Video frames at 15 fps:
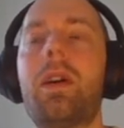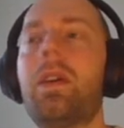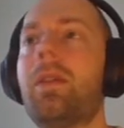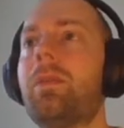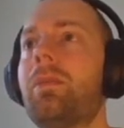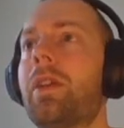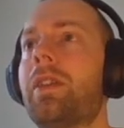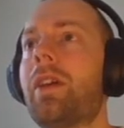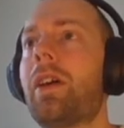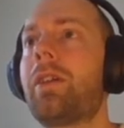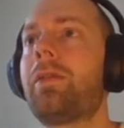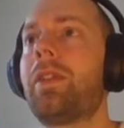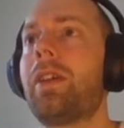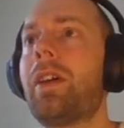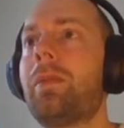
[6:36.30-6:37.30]
But I
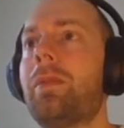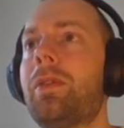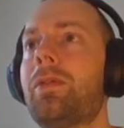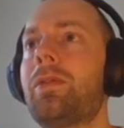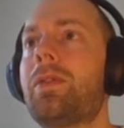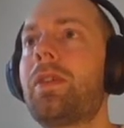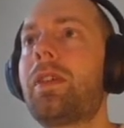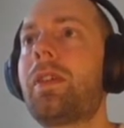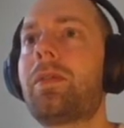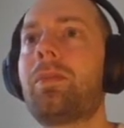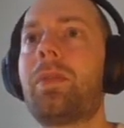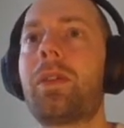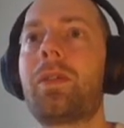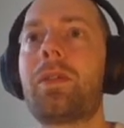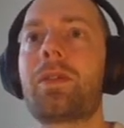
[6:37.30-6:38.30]
think I'm using it
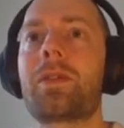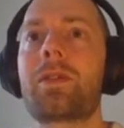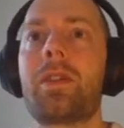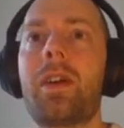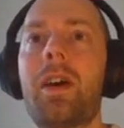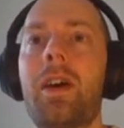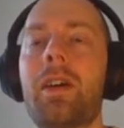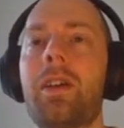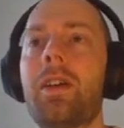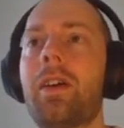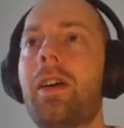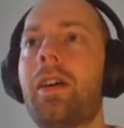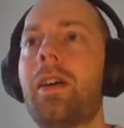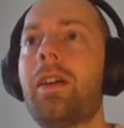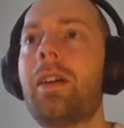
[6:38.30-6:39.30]
because
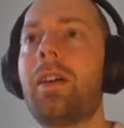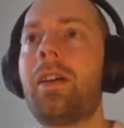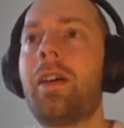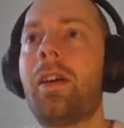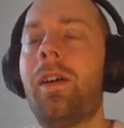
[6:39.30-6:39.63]
I